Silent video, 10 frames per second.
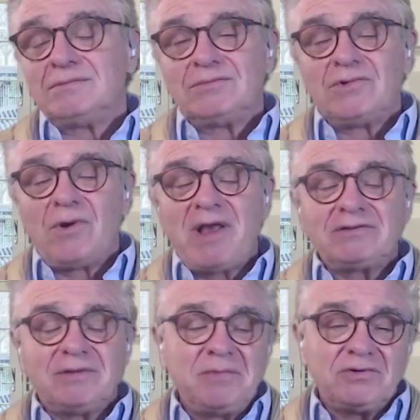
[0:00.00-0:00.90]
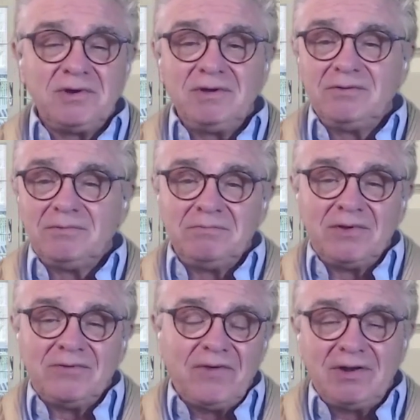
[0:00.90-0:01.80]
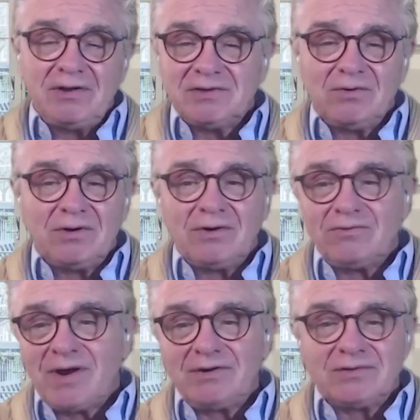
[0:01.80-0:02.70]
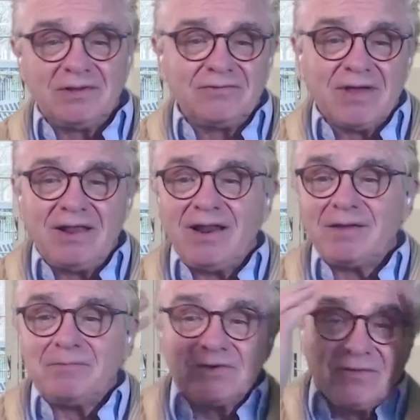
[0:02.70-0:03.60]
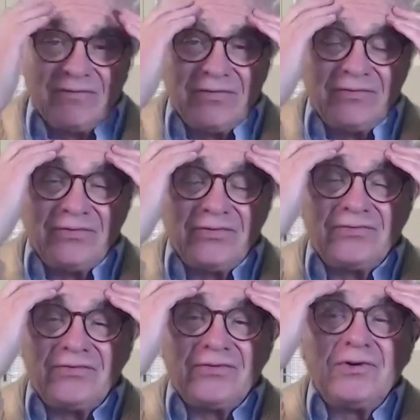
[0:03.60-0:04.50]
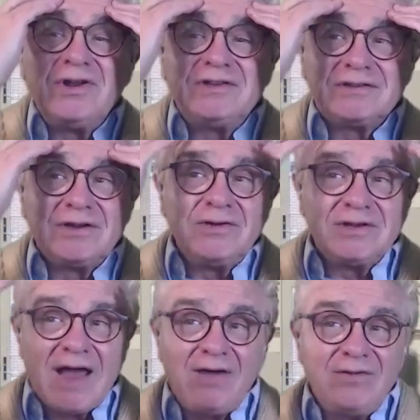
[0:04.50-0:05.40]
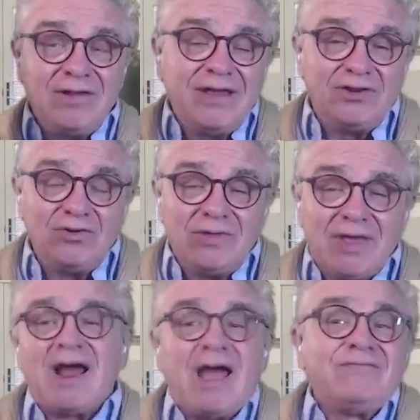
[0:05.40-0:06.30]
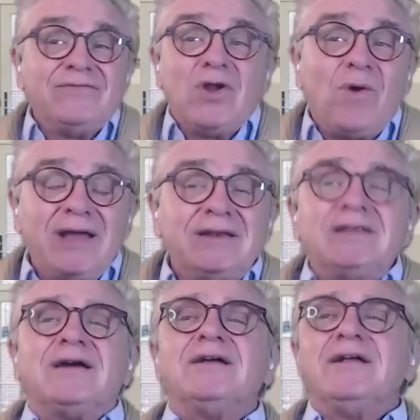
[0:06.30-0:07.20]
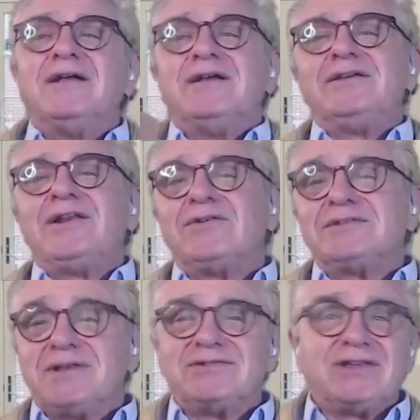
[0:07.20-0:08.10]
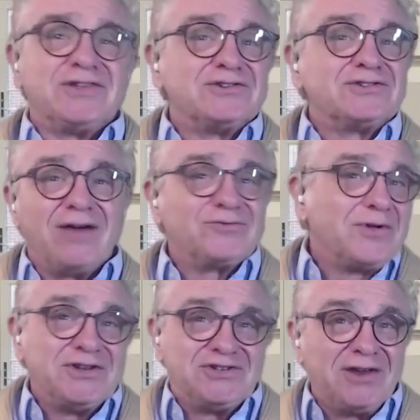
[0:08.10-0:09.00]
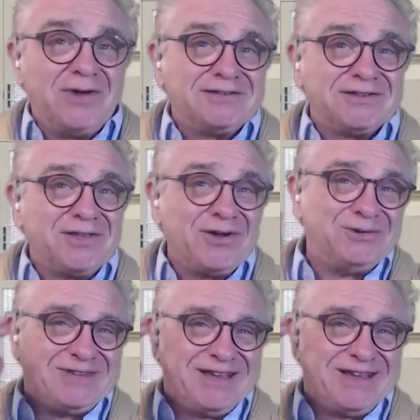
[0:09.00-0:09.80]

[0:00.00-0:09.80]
romance and mystery, fantasy, horror writers that's got like books of 30 series. How did they do that? I have no idea. You know, is there software that generates those?